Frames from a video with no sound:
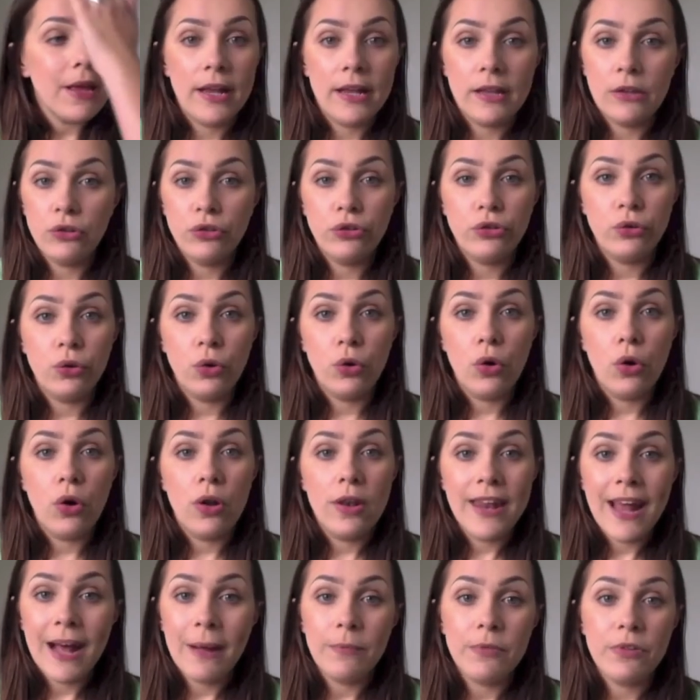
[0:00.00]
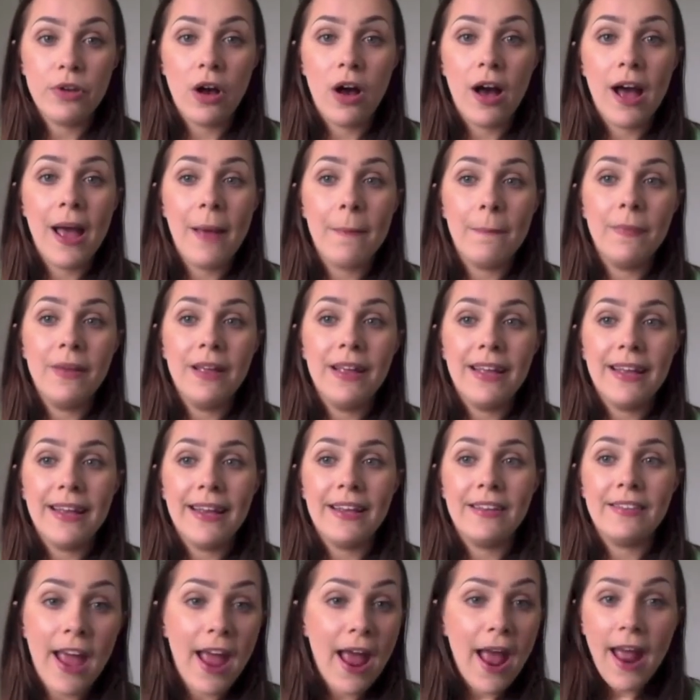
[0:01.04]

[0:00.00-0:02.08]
Ensure nap time is